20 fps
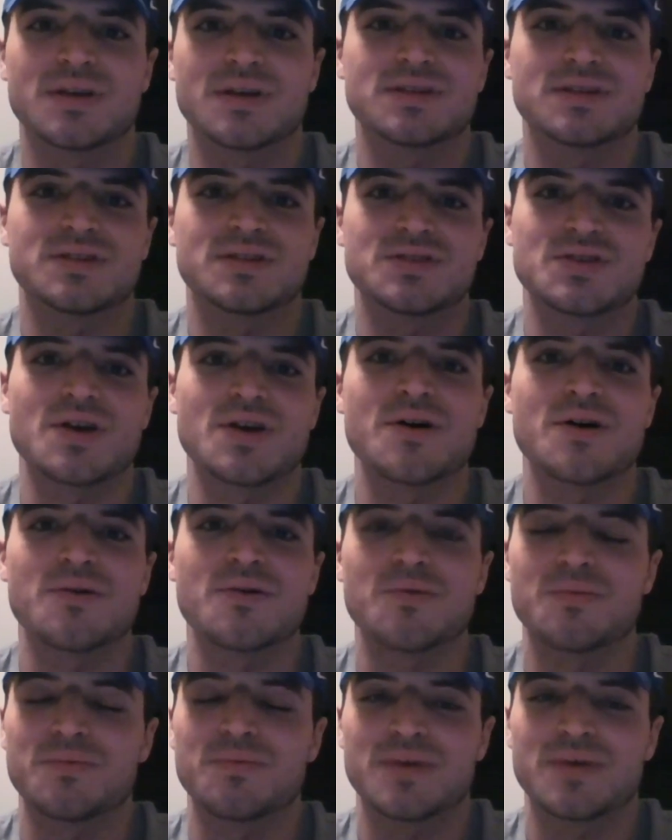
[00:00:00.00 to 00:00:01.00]

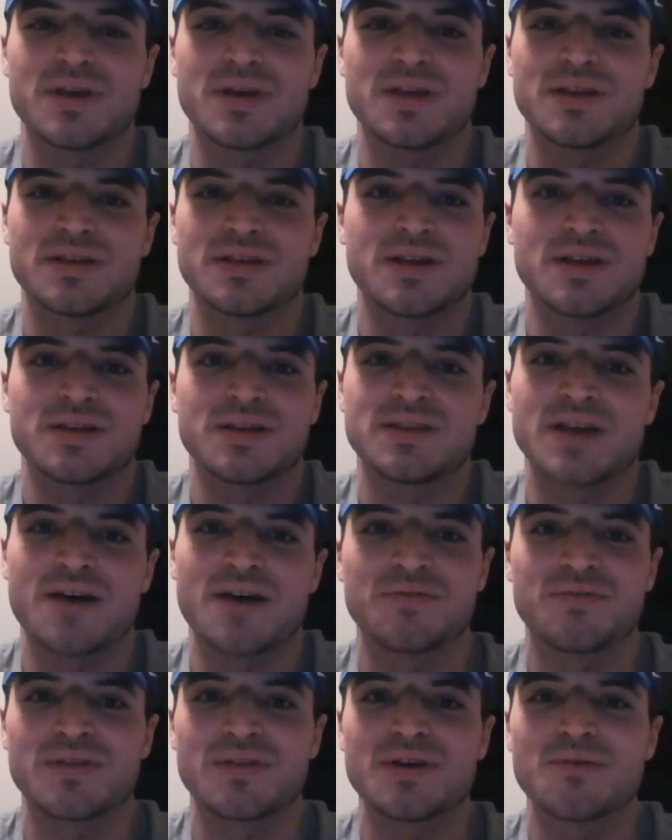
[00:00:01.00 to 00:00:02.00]
So it
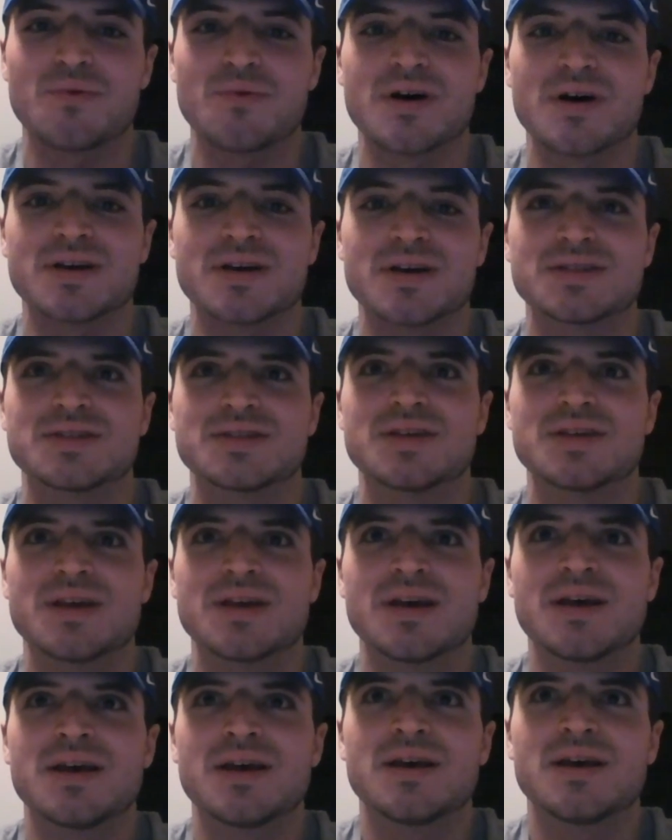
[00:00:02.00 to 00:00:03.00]
definitely was
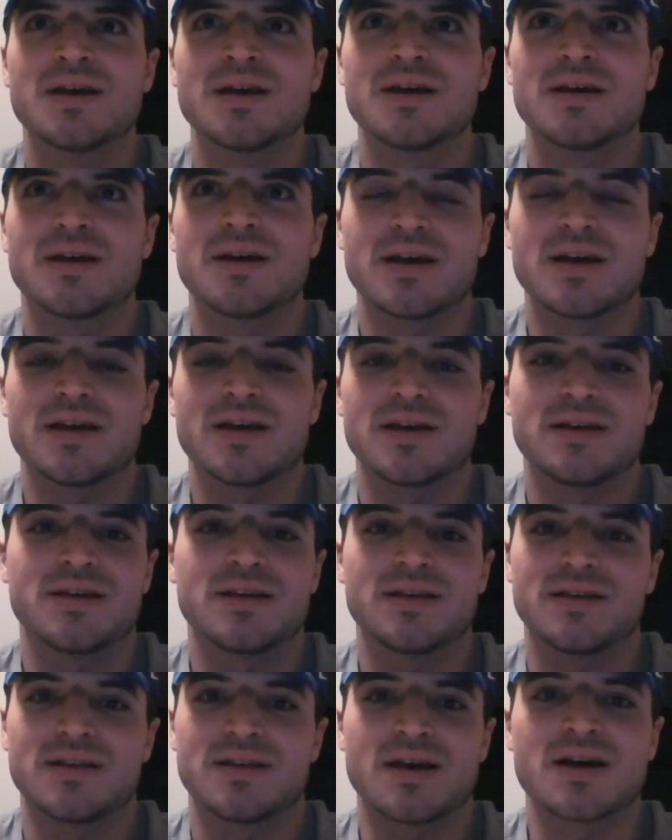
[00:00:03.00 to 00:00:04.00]

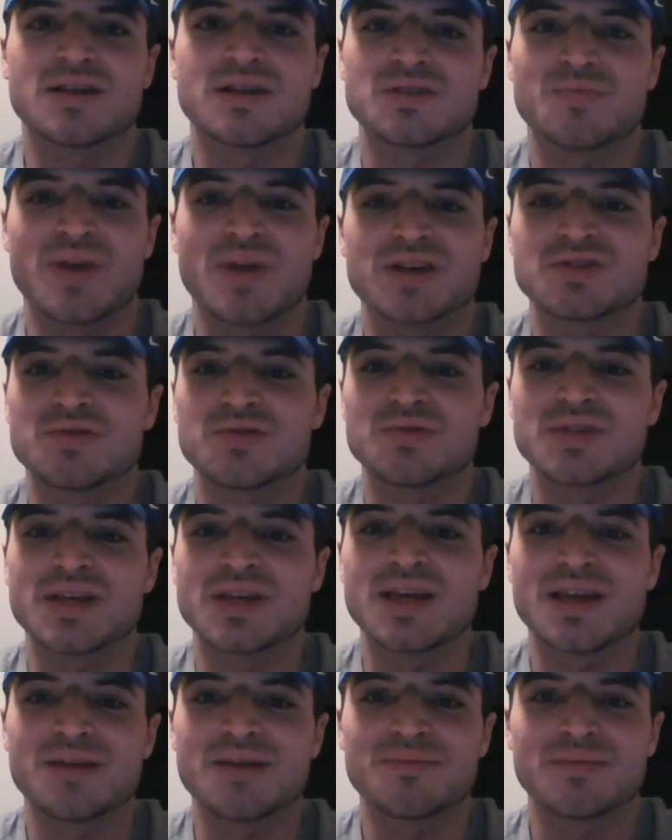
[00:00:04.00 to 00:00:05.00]
a special
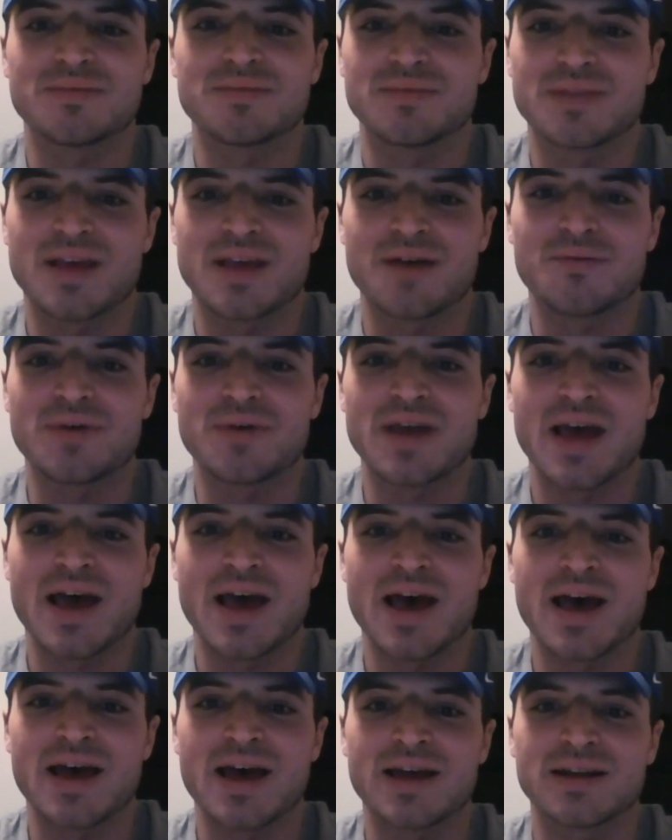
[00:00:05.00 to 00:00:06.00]
team that we
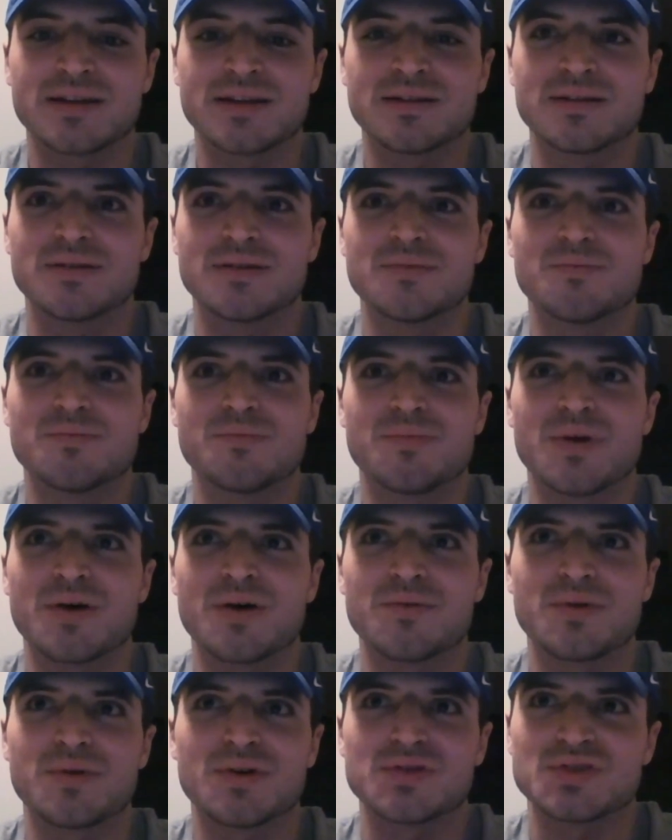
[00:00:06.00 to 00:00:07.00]
had,
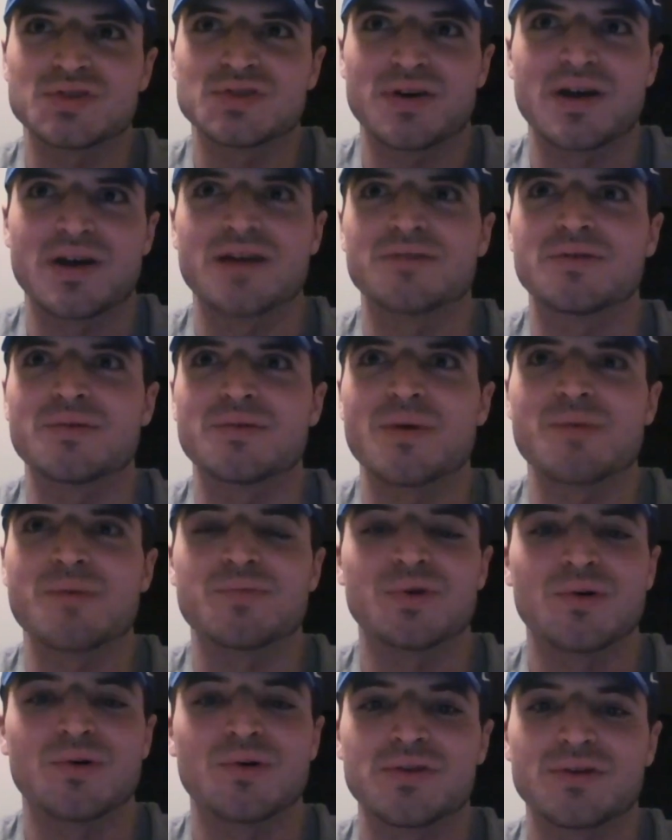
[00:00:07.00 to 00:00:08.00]
but we also got to
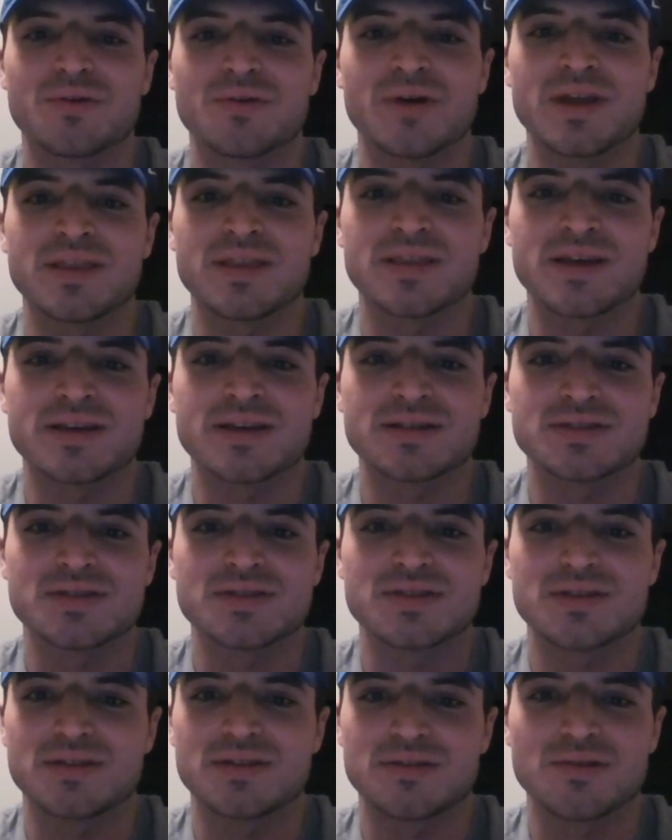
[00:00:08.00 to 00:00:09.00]
remember all the great
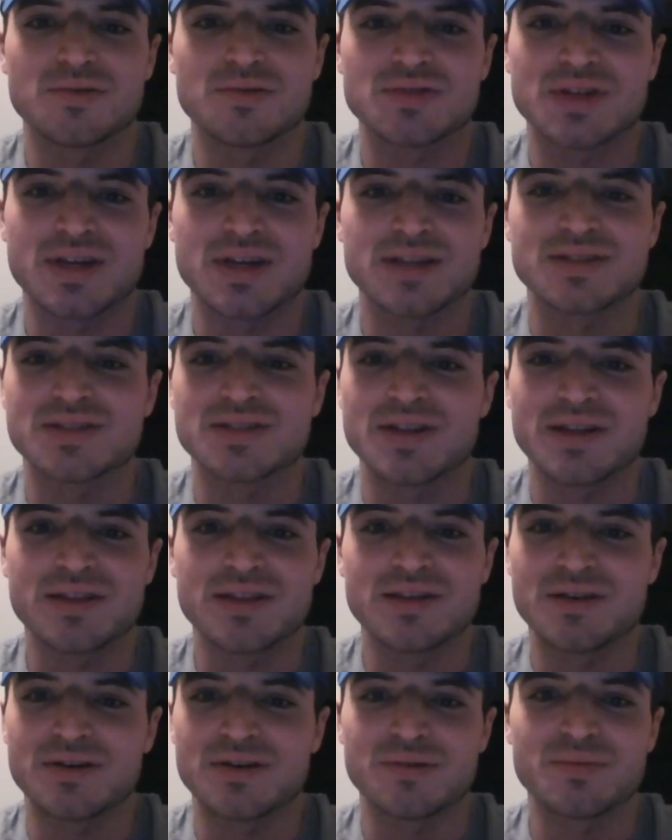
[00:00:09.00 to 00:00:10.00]
things those kids did
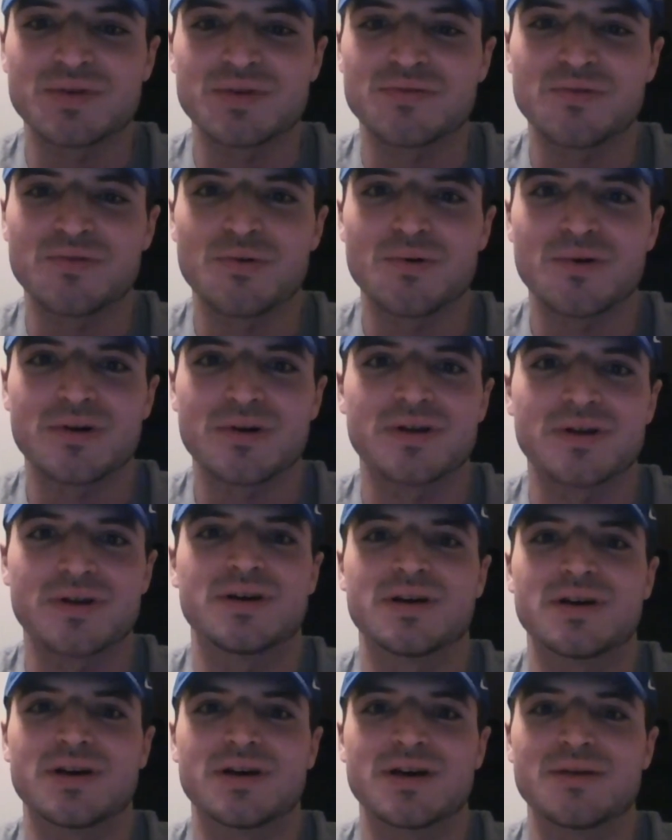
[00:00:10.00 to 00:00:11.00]
the year before.
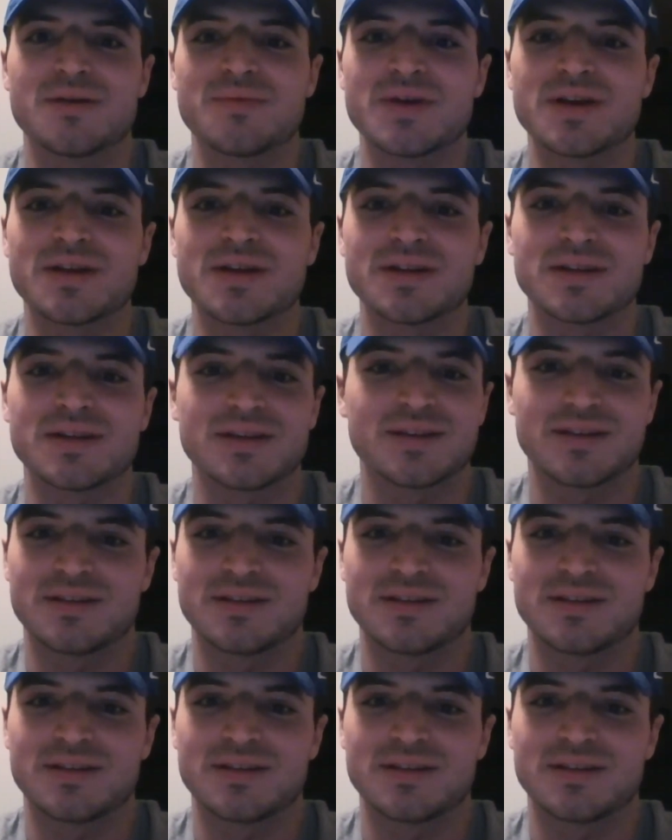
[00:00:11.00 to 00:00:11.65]
I mean,